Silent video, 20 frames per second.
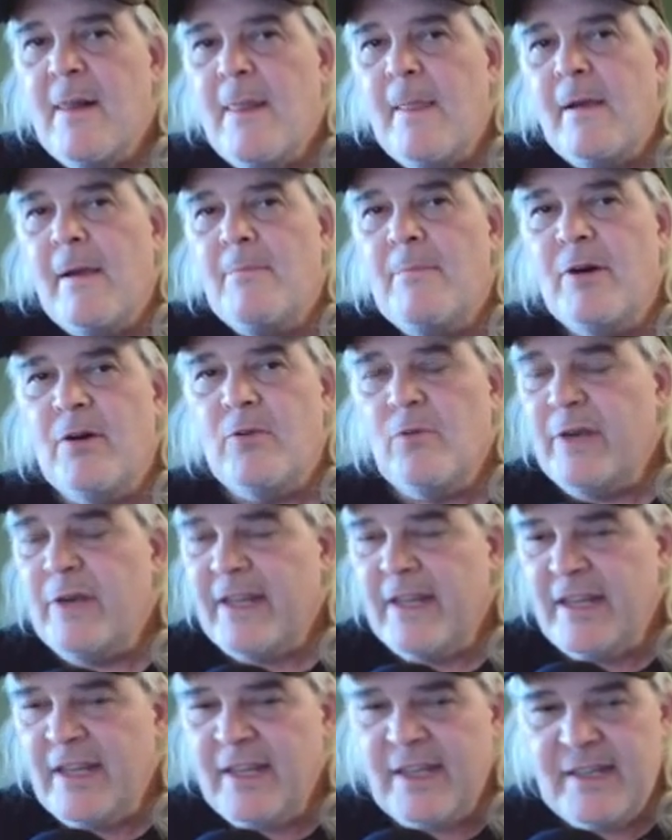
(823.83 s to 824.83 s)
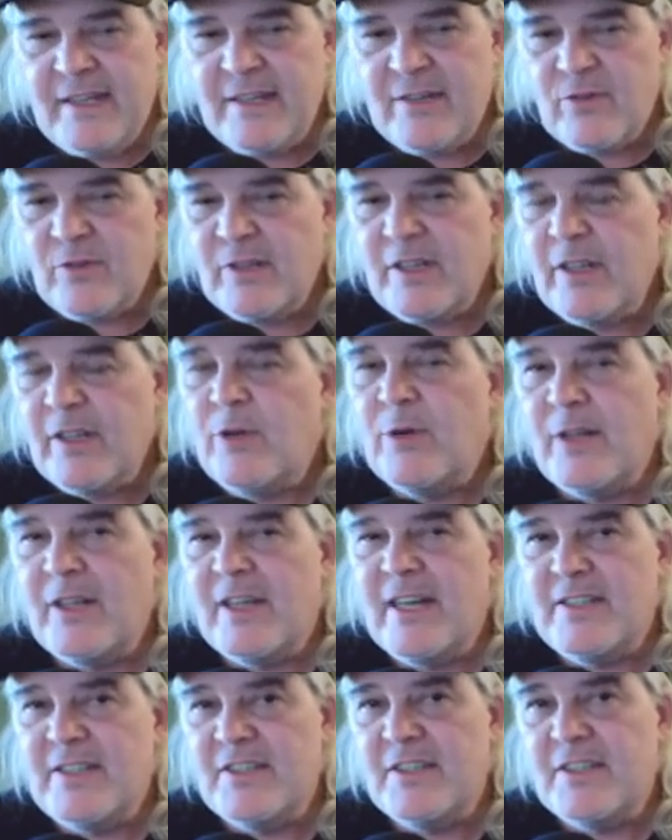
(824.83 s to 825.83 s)
But we didn't really
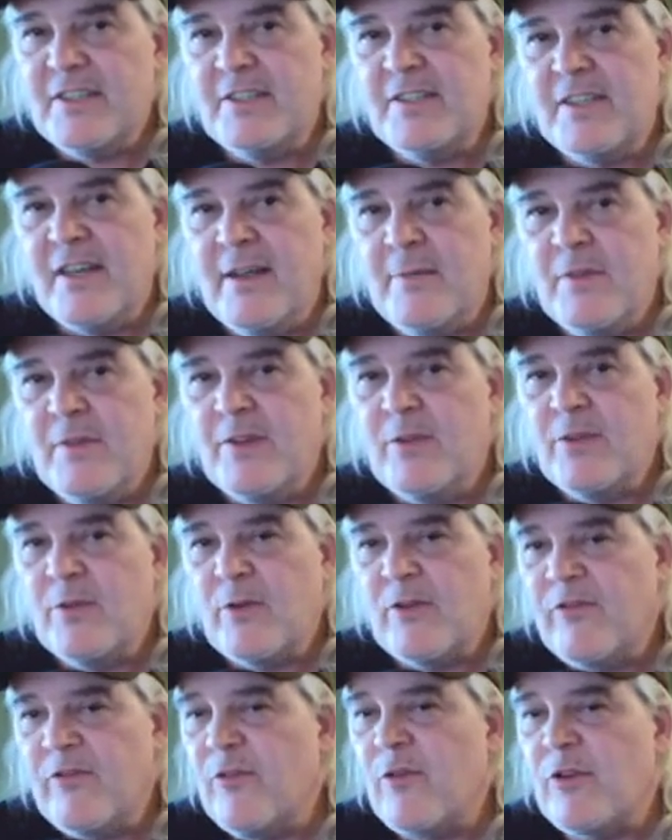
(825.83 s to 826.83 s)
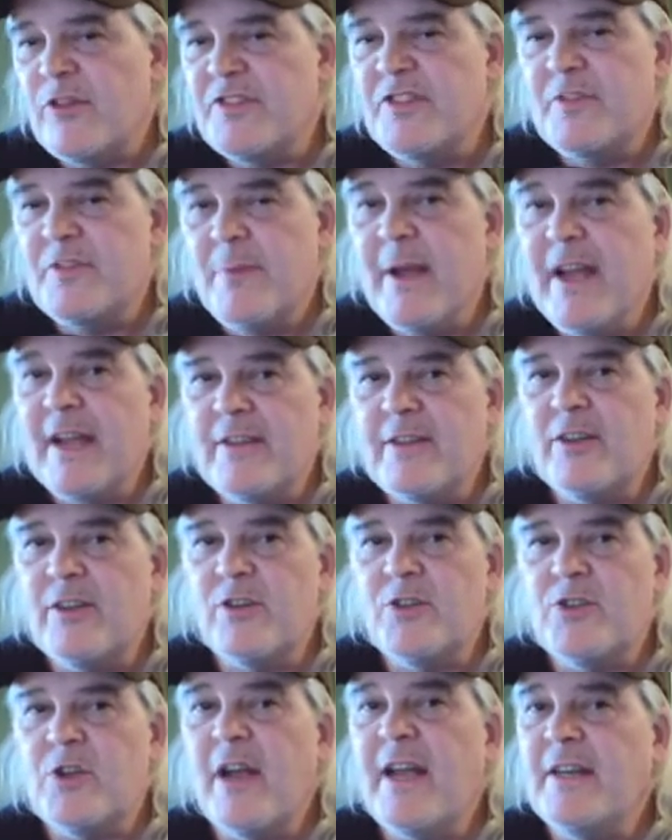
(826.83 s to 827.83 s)
realize at the time that there were forces back there
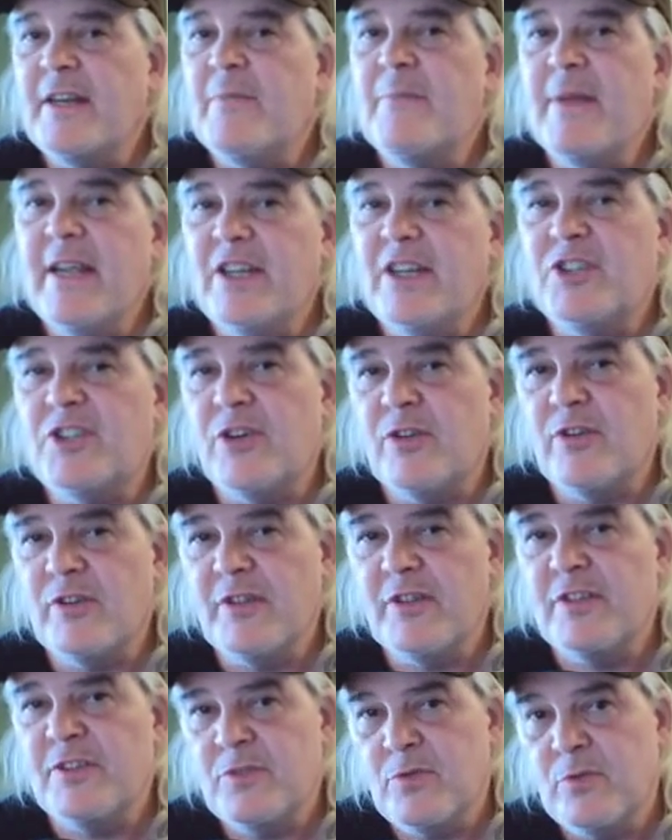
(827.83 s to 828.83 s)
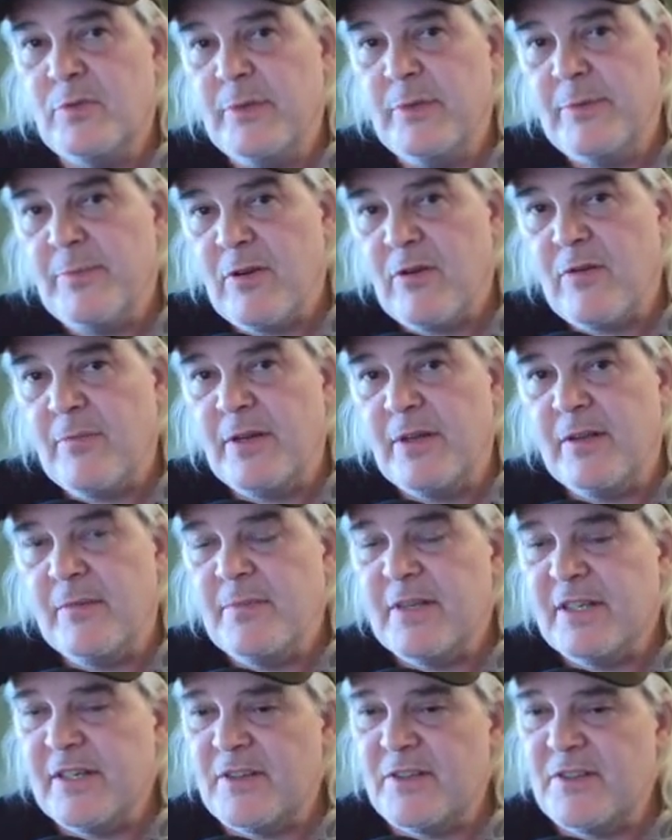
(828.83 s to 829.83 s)
trying to make sure that this would be permanent,
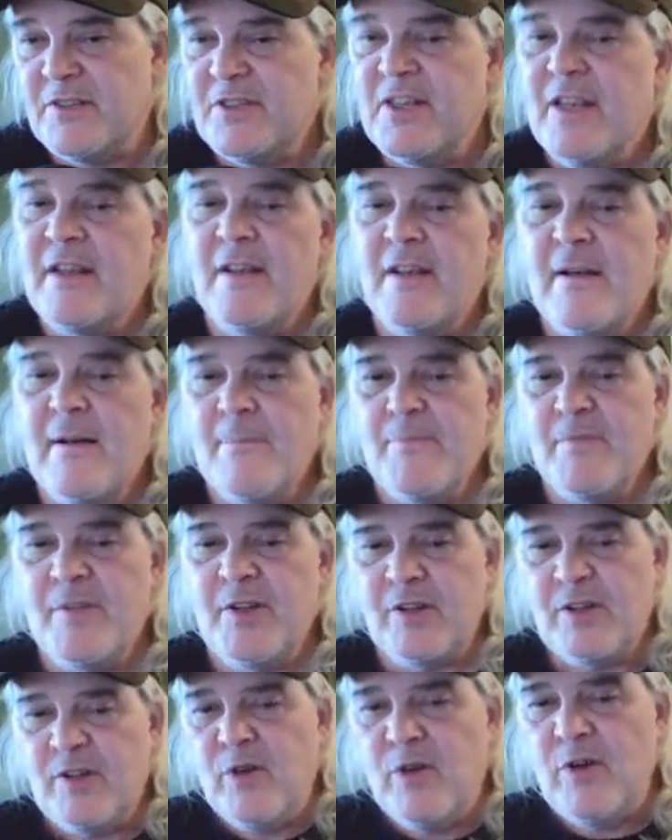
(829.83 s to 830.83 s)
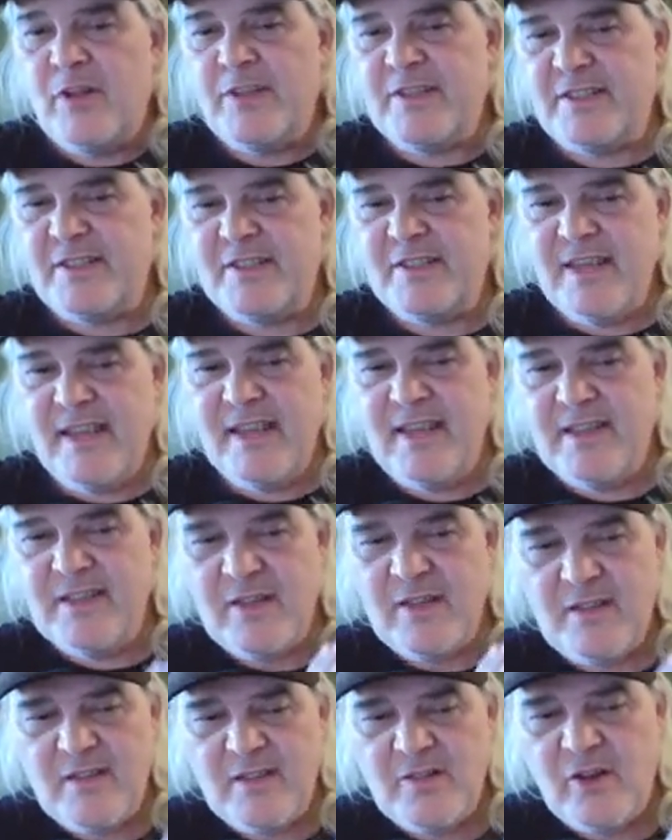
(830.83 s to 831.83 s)
because their goal is to take
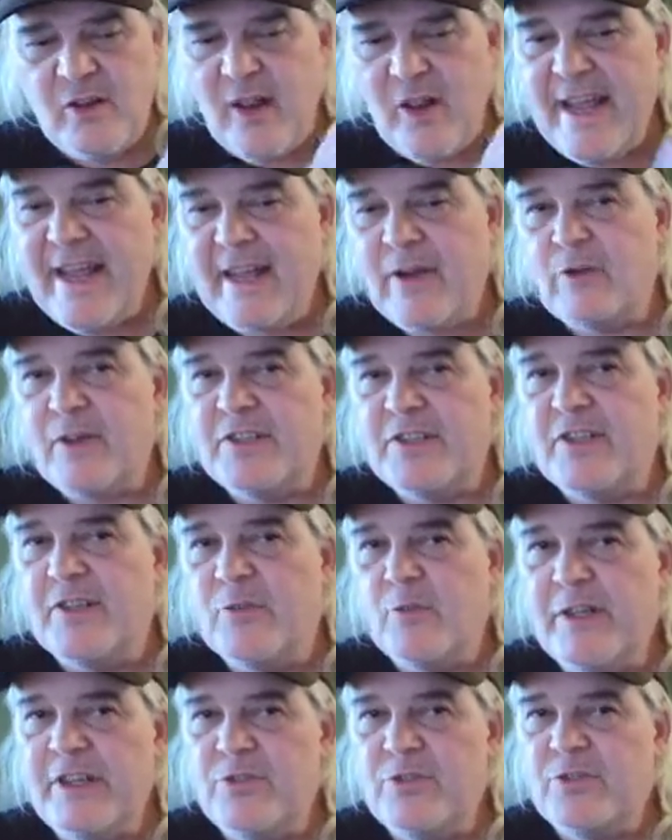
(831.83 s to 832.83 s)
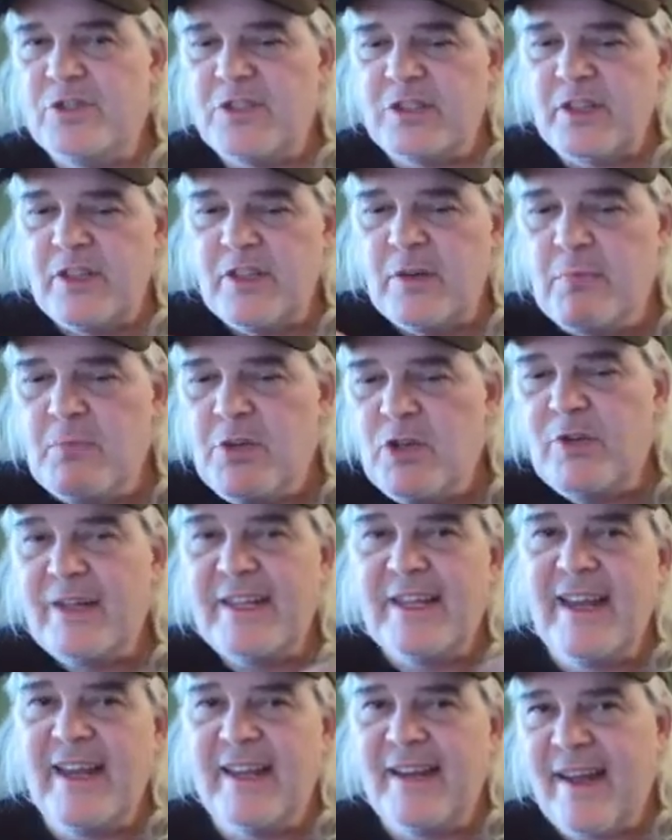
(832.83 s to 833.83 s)
the language that we use to
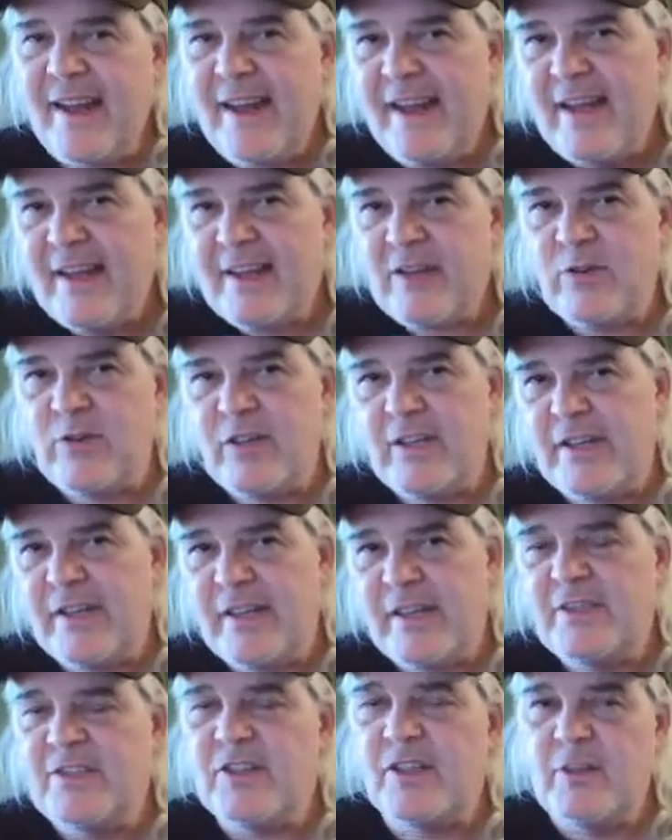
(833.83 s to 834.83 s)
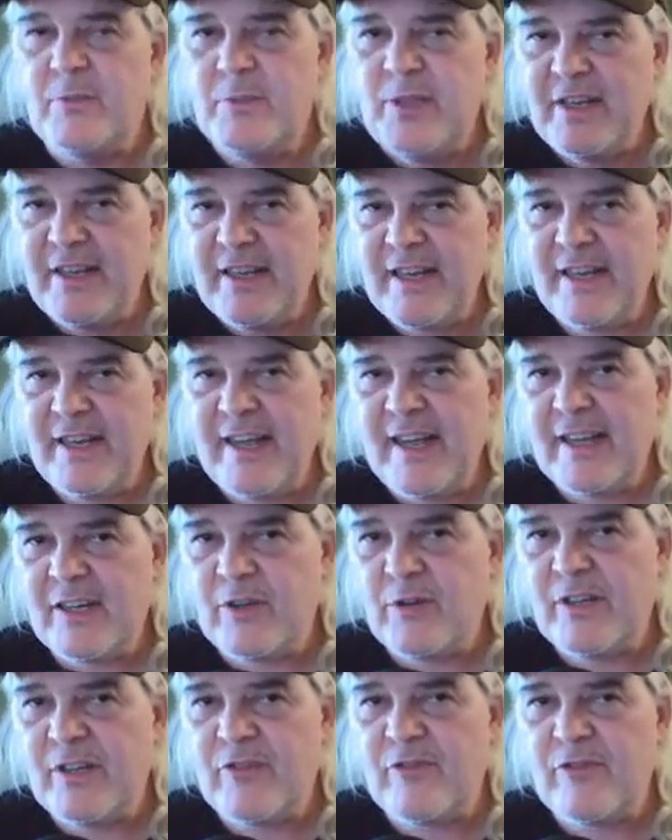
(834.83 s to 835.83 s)
communicate accurately, to communicate
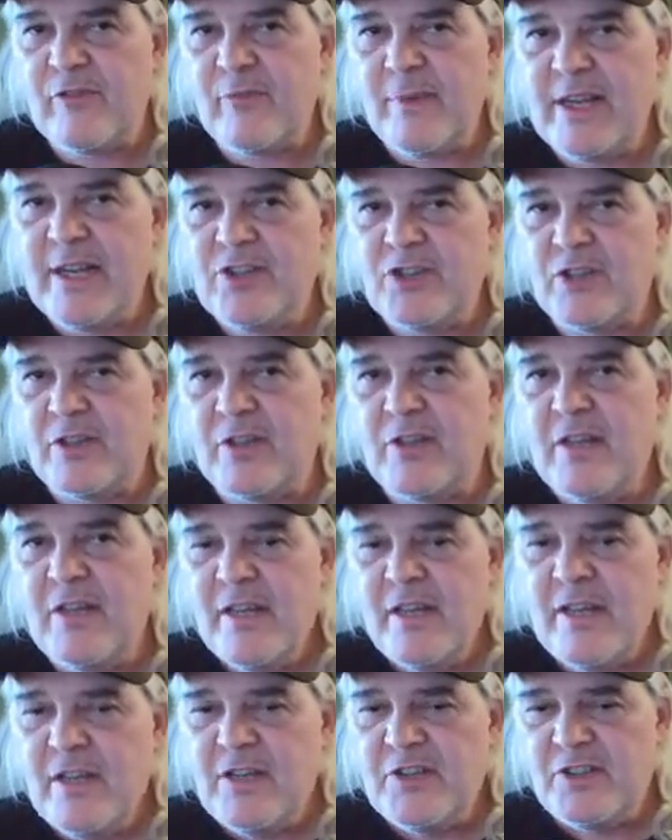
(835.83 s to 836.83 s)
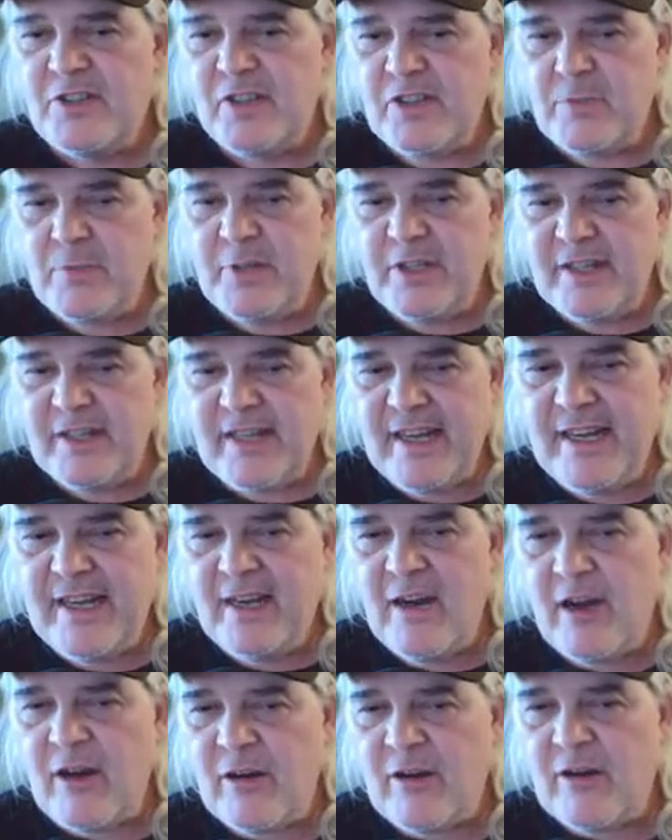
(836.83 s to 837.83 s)
accurate information, to communicate
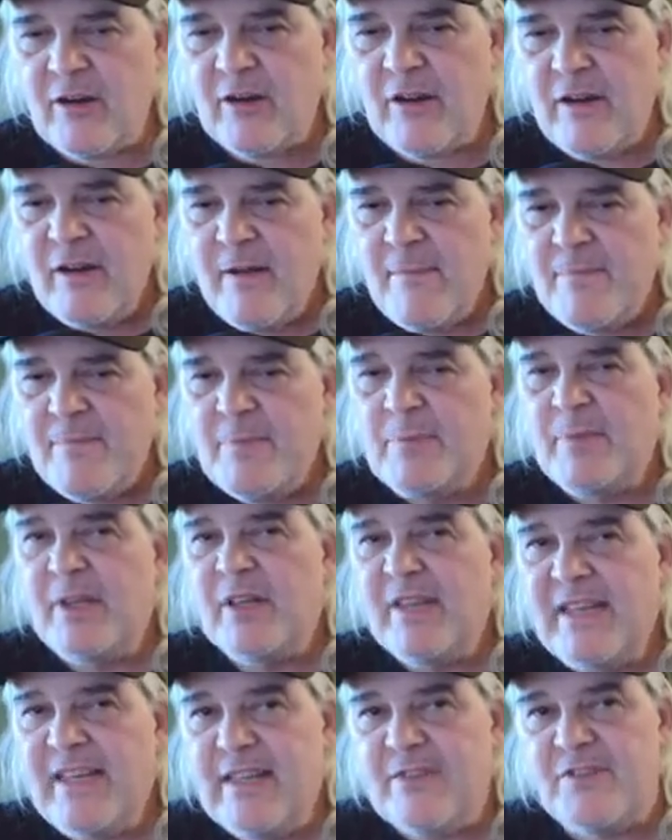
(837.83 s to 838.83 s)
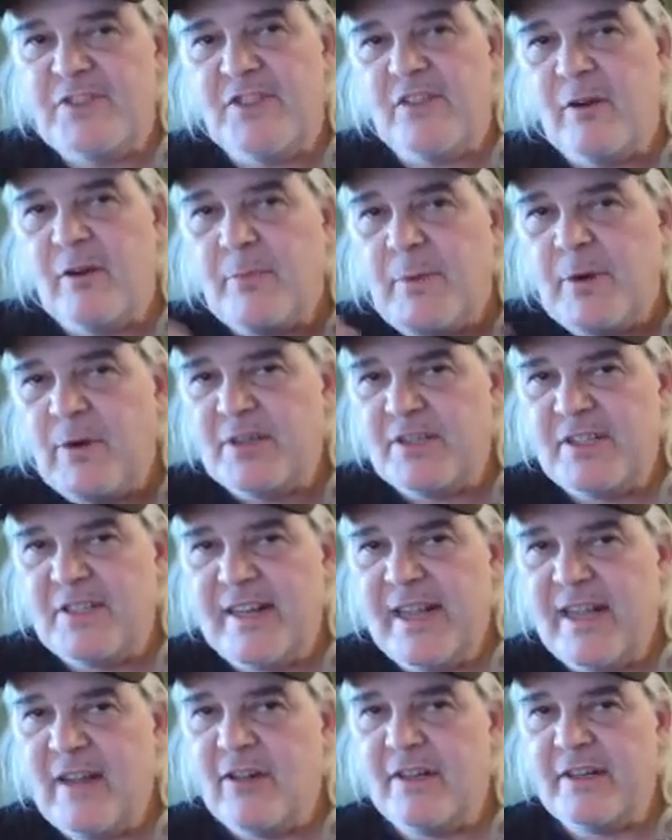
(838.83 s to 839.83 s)
our beliefs and our
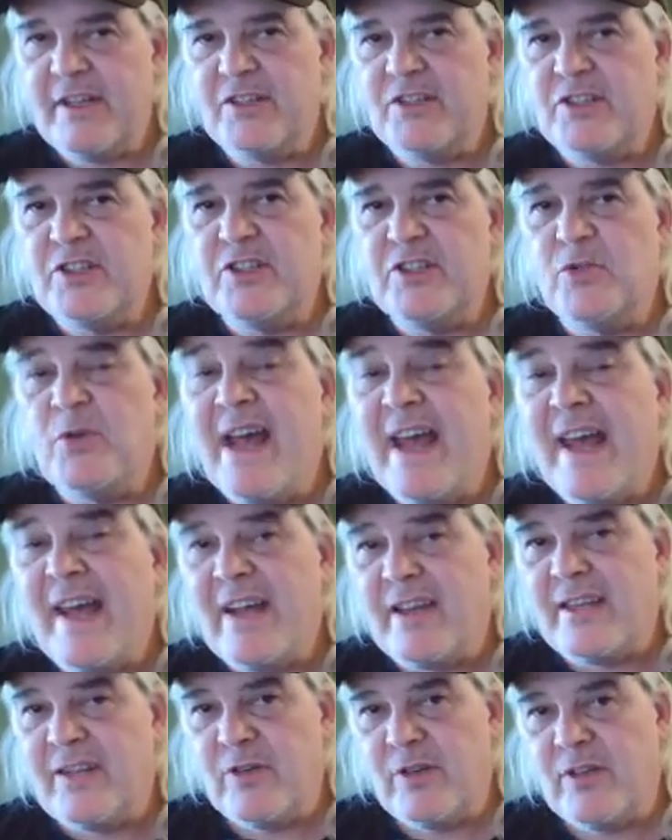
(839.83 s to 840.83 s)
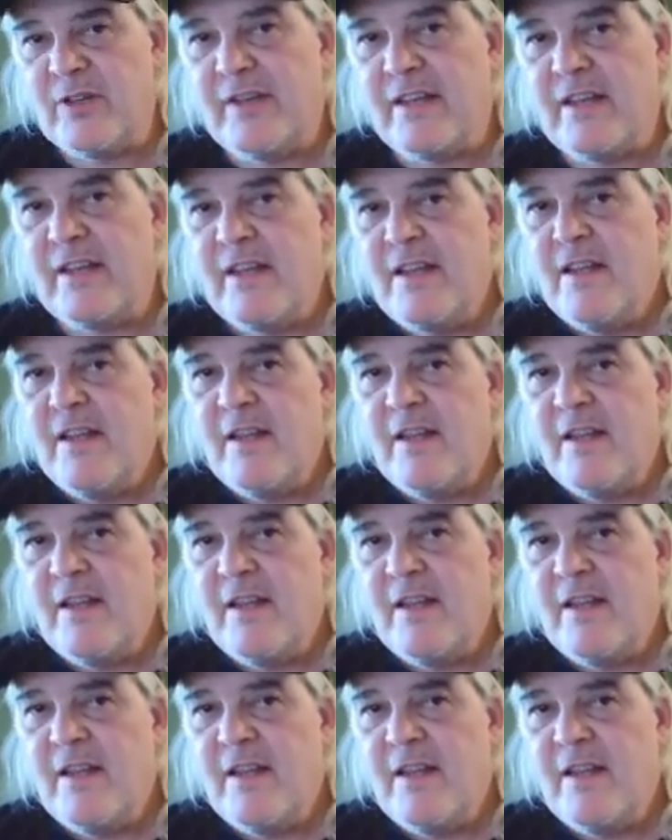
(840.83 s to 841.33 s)
personalities to you accurately.